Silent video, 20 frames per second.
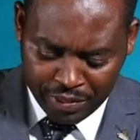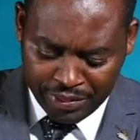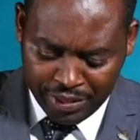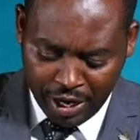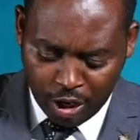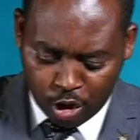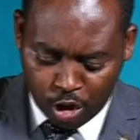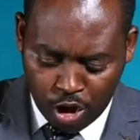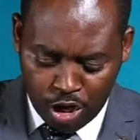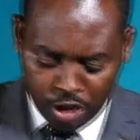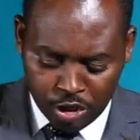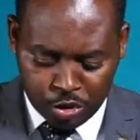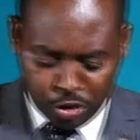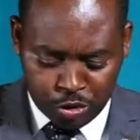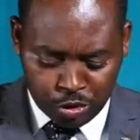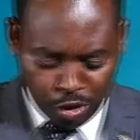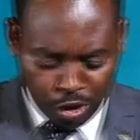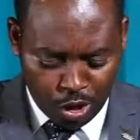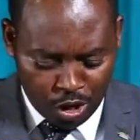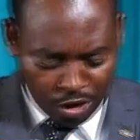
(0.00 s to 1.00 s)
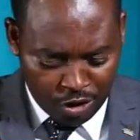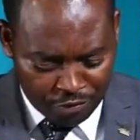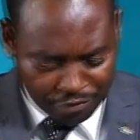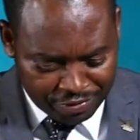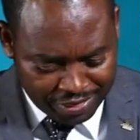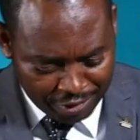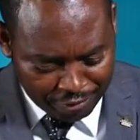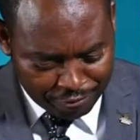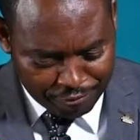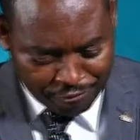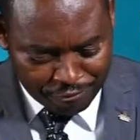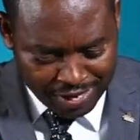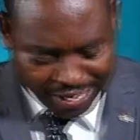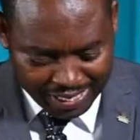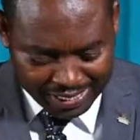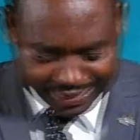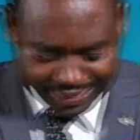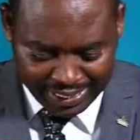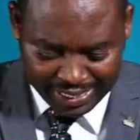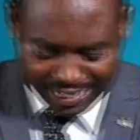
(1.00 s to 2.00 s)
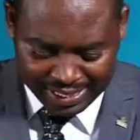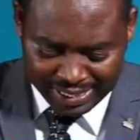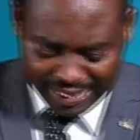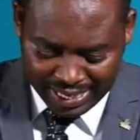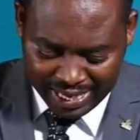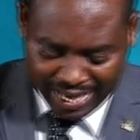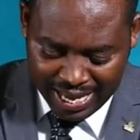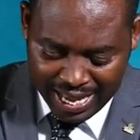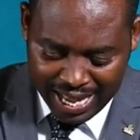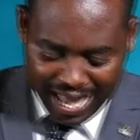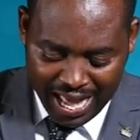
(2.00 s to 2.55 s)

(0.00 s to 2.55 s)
the cause of the afflicted